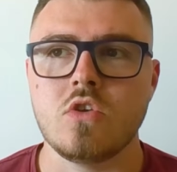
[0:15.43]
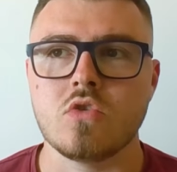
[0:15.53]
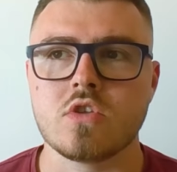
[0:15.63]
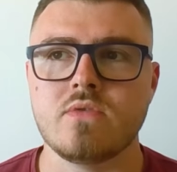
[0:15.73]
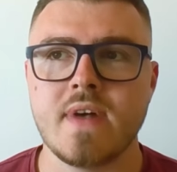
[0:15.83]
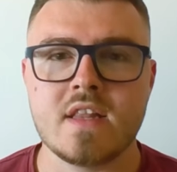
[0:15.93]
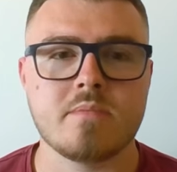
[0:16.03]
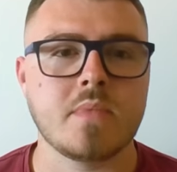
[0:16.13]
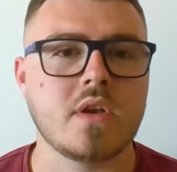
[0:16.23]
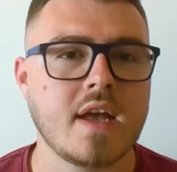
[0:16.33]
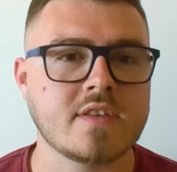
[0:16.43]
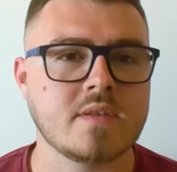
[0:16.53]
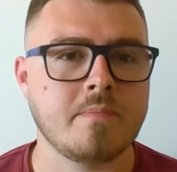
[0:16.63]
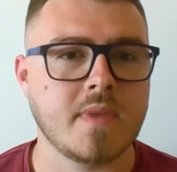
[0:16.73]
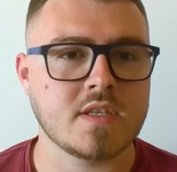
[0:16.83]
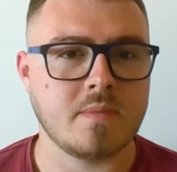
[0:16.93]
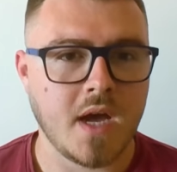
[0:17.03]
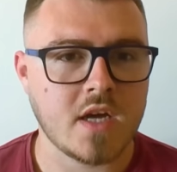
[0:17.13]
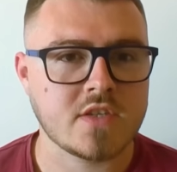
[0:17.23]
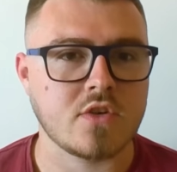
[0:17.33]
your development as a
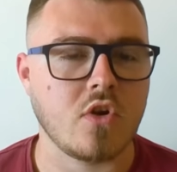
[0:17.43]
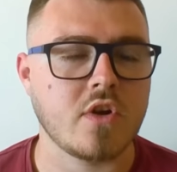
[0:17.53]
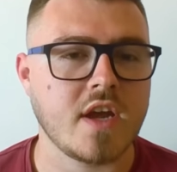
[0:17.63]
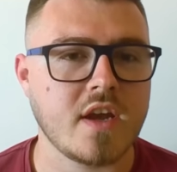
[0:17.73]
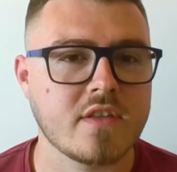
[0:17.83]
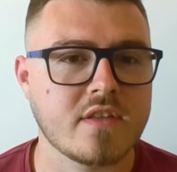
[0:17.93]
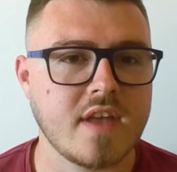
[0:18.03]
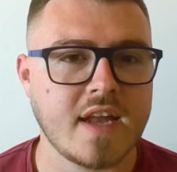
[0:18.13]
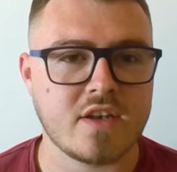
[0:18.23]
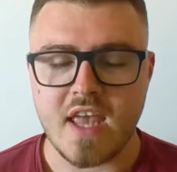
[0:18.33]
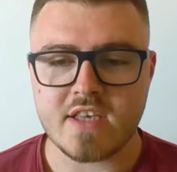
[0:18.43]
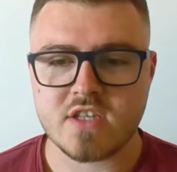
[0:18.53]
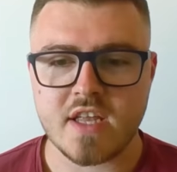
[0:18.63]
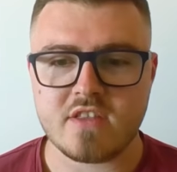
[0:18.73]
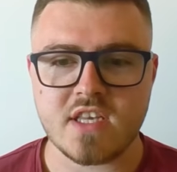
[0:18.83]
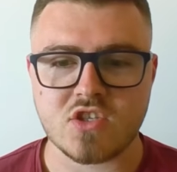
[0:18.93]
person on earth. And it's like this